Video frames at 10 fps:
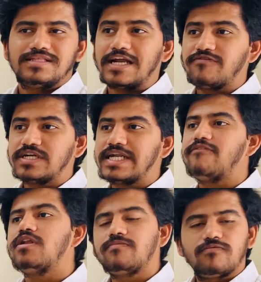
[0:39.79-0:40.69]
that we
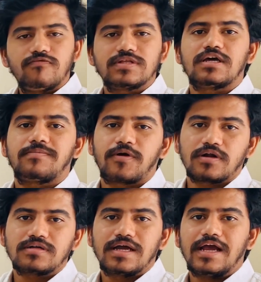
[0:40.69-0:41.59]
develop with our
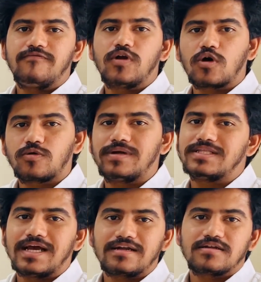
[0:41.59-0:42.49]
product and we automate
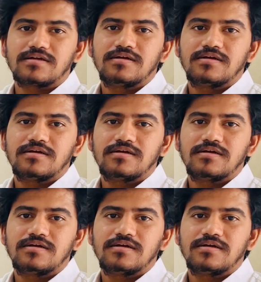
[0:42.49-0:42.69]
that